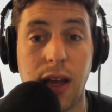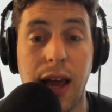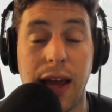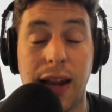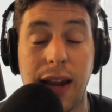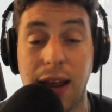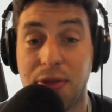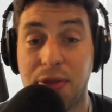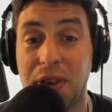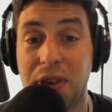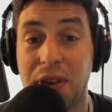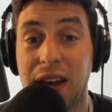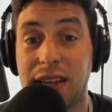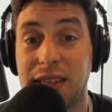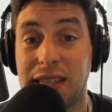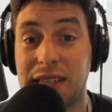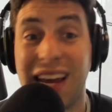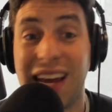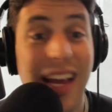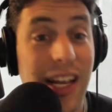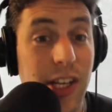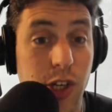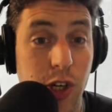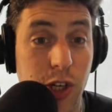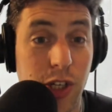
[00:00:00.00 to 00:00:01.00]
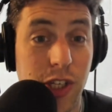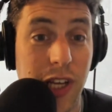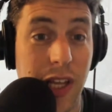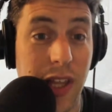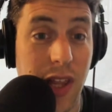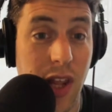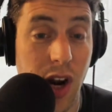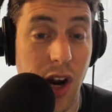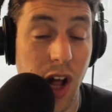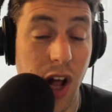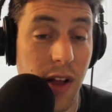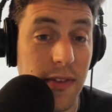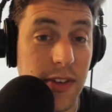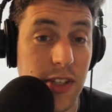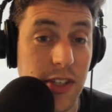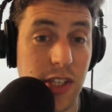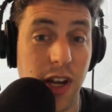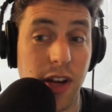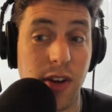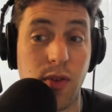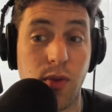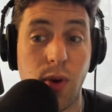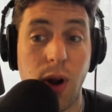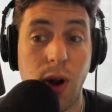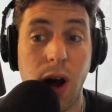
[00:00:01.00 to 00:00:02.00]
and I think it's interesting that all of a
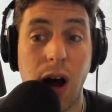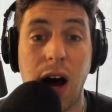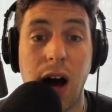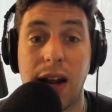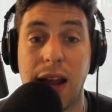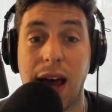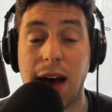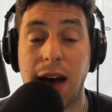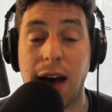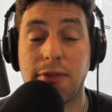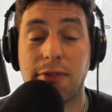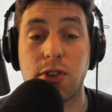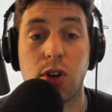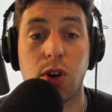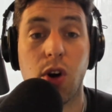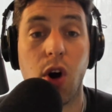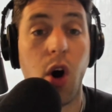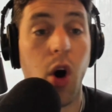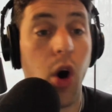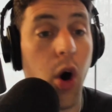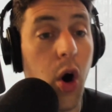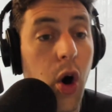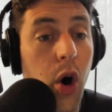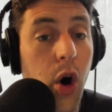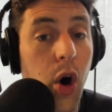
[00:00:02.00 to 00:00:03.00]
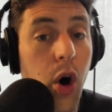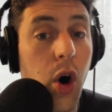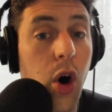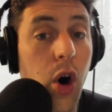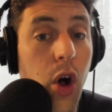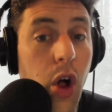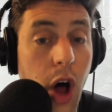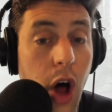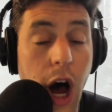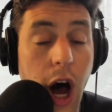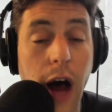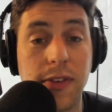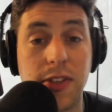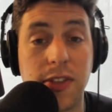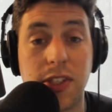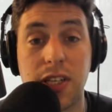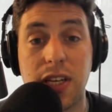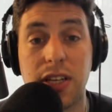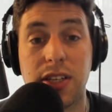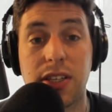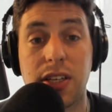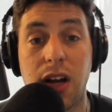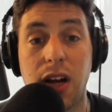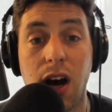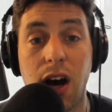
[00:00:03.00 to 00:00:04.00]
sudden Ron, after a whole
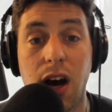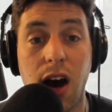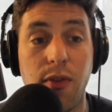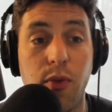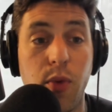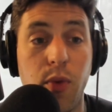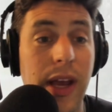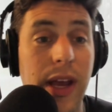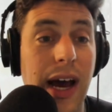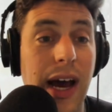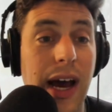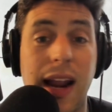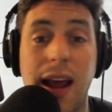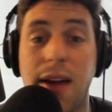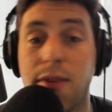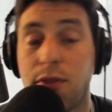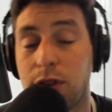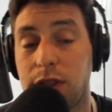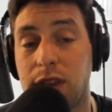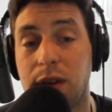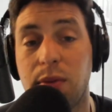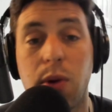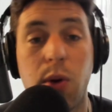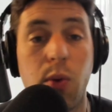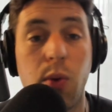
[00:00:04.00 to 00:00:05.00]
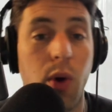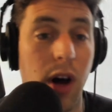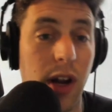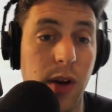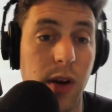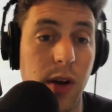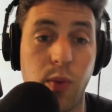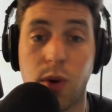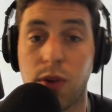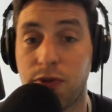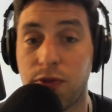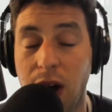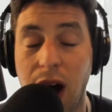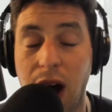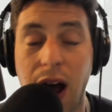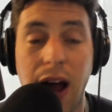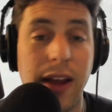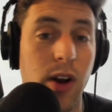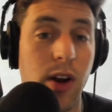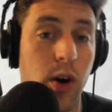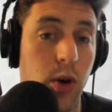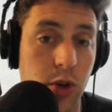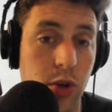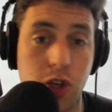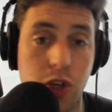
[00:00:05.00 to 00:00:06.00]
offseason of, we got everything we wanted, we're
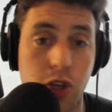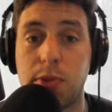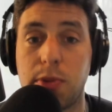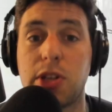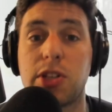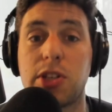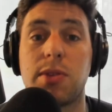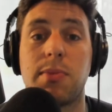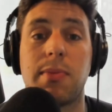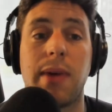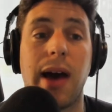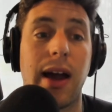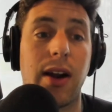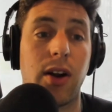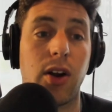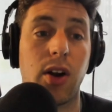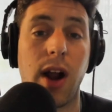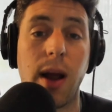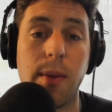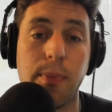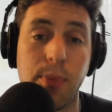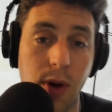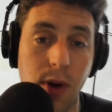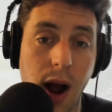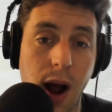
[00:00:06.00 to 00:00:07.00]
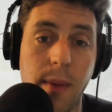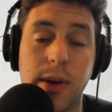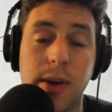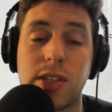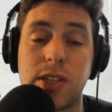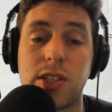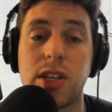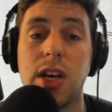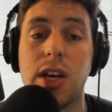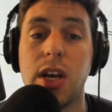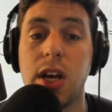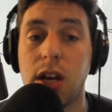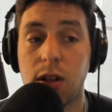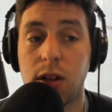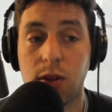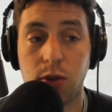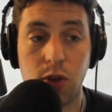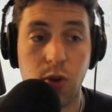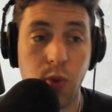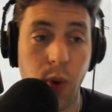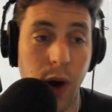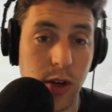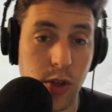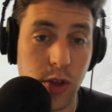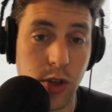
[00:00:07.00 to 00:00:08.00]
fine, ownership doesn't matter, I promise
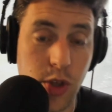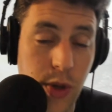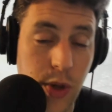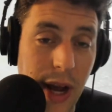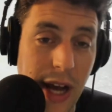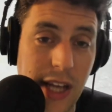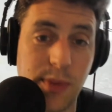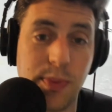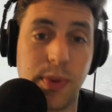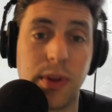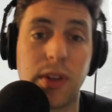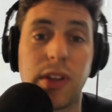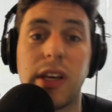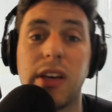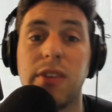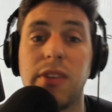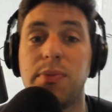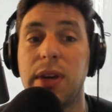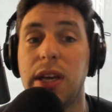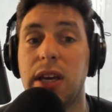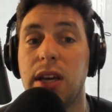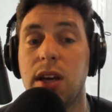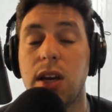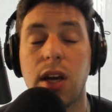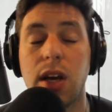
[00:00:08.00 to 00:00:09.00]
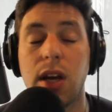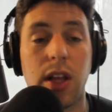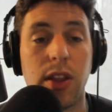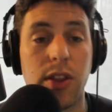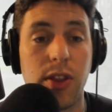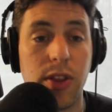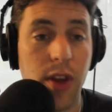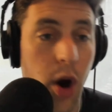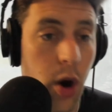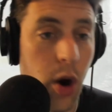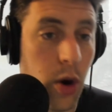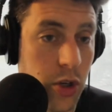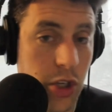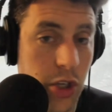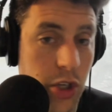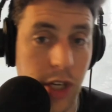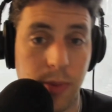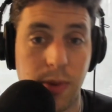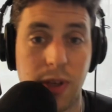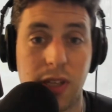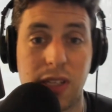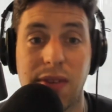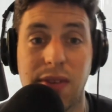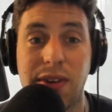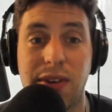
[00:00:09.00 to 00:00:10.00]
you, why don't you guys believe me, ownership
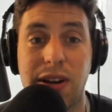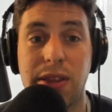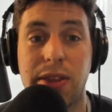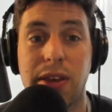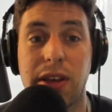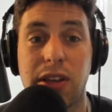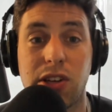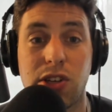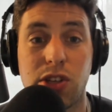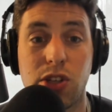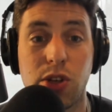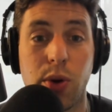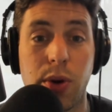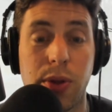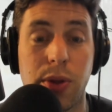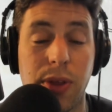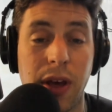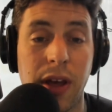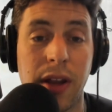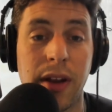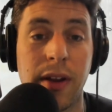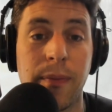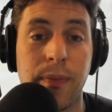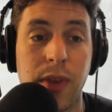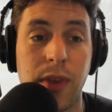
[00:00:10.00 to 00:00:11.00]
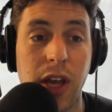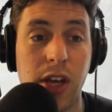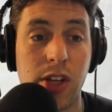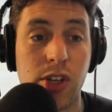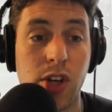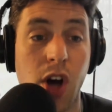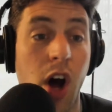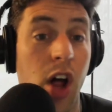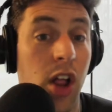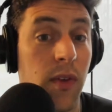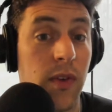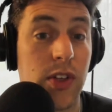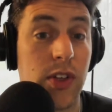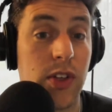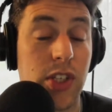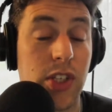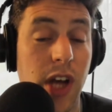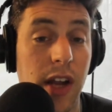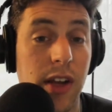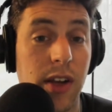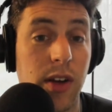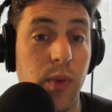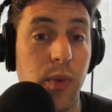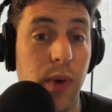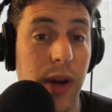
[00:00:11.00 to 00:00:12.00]
doesn't have anything to do with it, is all of a sudden,